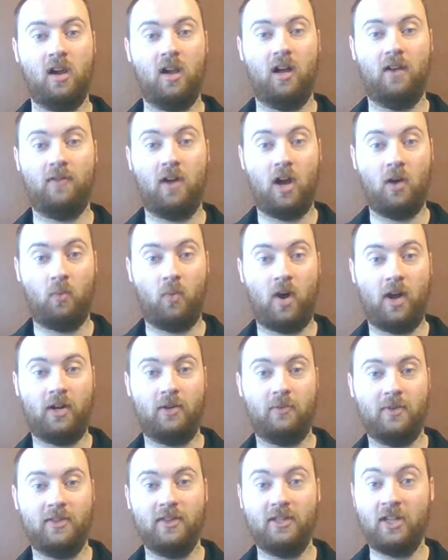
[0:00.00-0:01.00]
of hot water
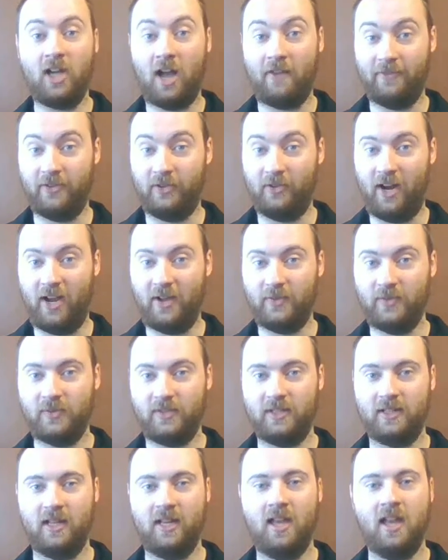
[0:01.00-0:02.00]
with the coffee grounds.